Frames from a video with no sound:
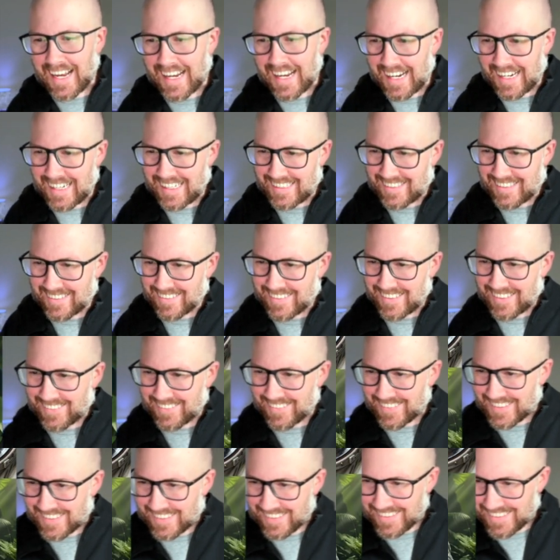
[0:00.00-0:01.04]
I don't know
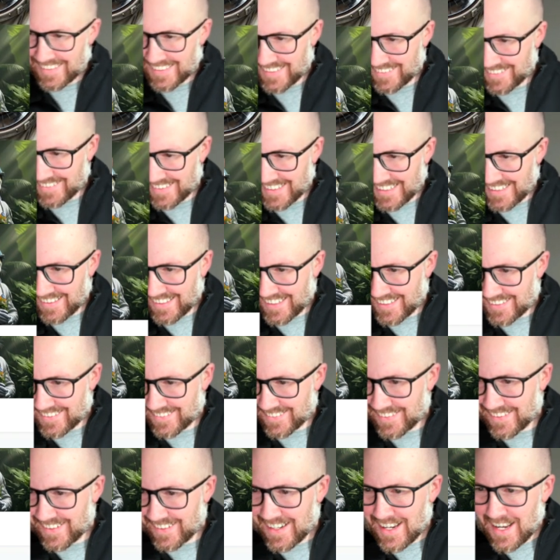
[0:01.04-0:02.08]
what's going on with that last
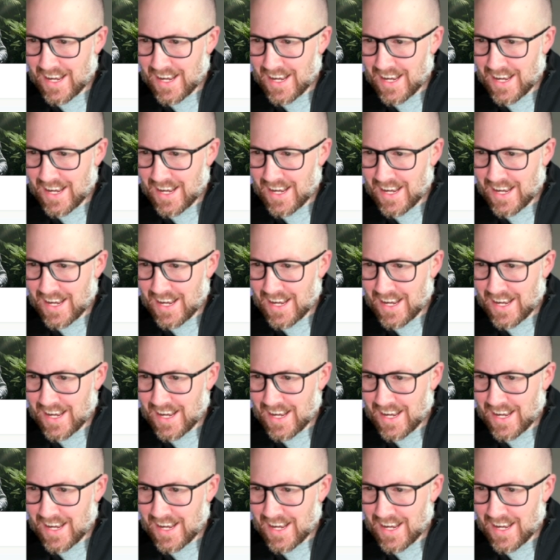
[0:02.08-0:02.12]
one.